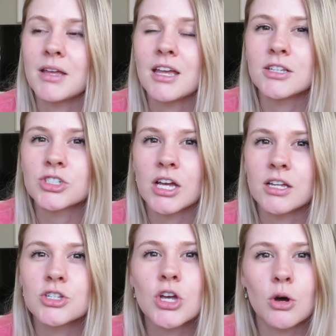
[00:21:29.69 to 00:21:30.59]

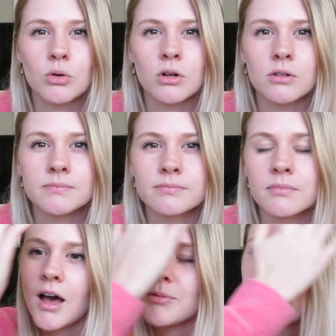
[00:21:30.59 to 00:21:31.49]
In total,
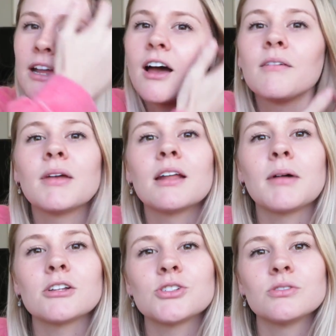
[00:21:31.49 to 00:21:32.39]
right now I've made
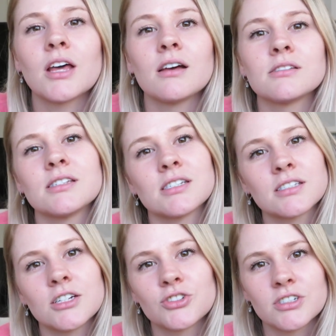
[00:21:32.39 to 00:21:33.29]
about
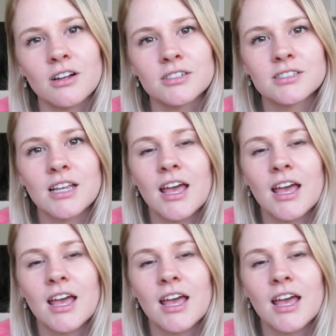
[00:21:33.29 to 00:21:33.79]
$2,600,